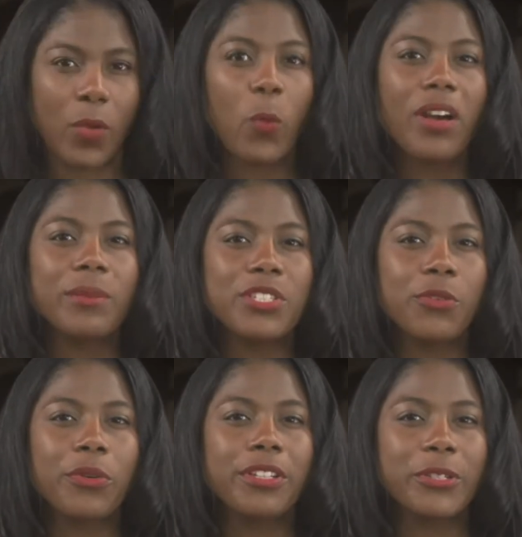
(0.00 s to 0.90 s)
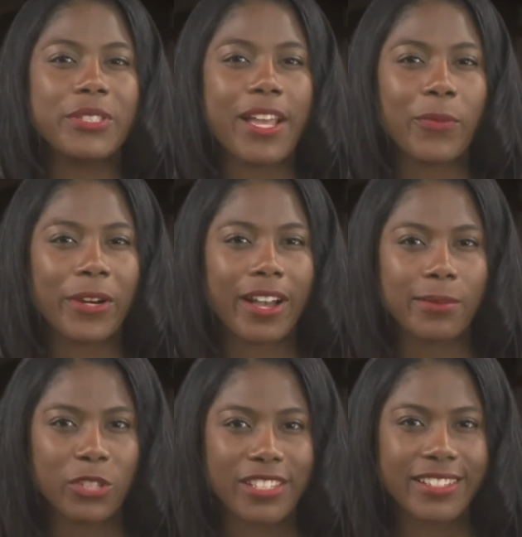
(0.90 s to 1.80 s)
Welcome to the Real News Network. I'm
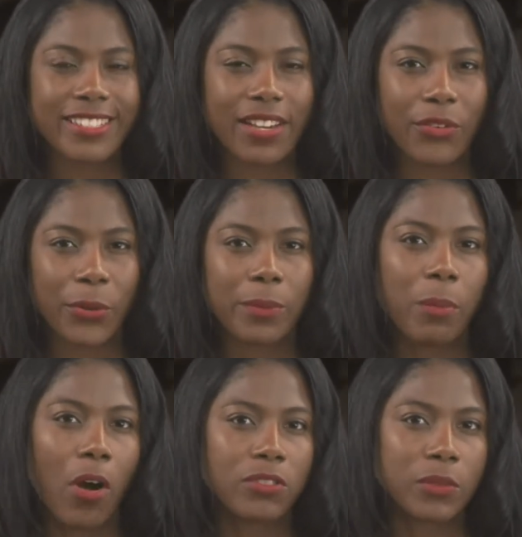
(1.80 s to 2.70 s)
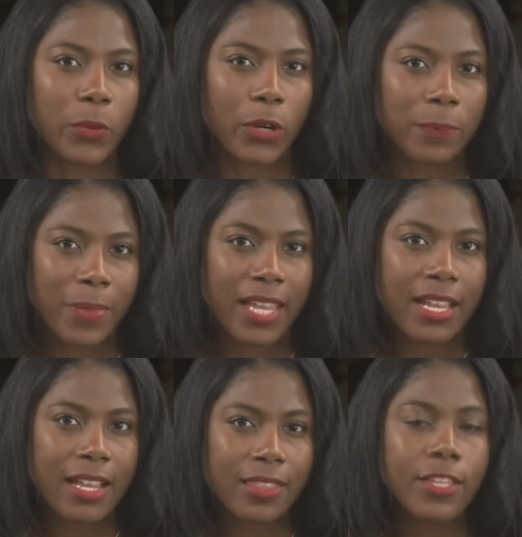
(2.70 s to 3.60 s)
Jessica Devereaux in Baltimore.
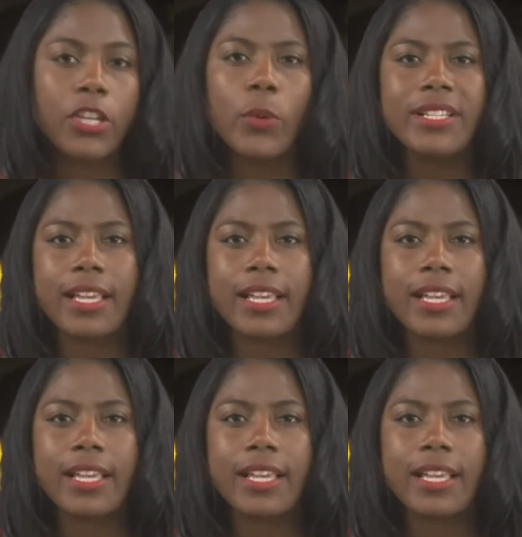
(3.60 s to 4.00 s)
The U.S.